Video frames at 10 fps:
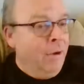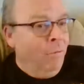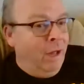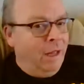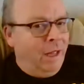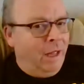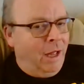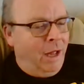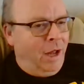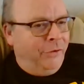Well,
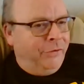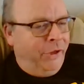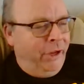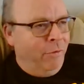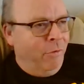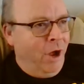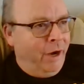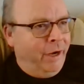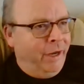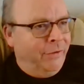I'll tell you
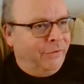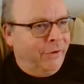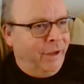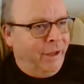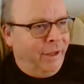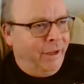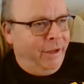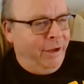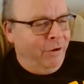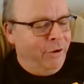what. It's
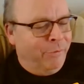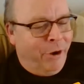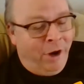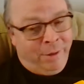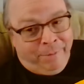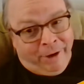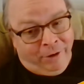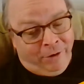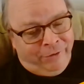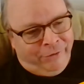you brought up
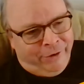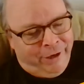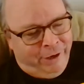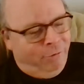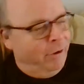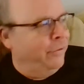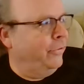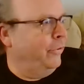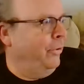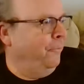herons and
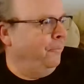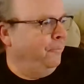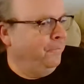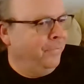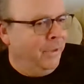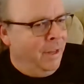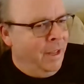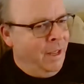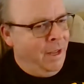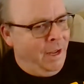egrets,
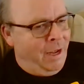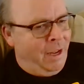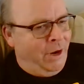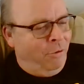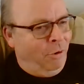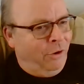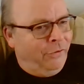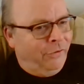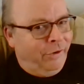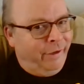and of
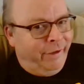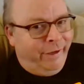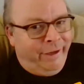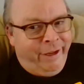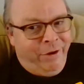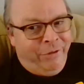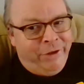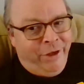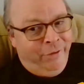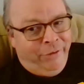course,
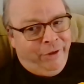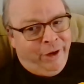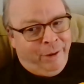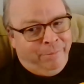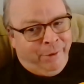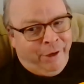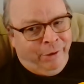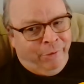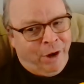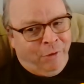the other thing I'm playing
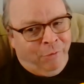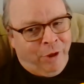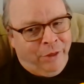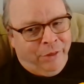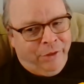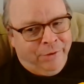around with.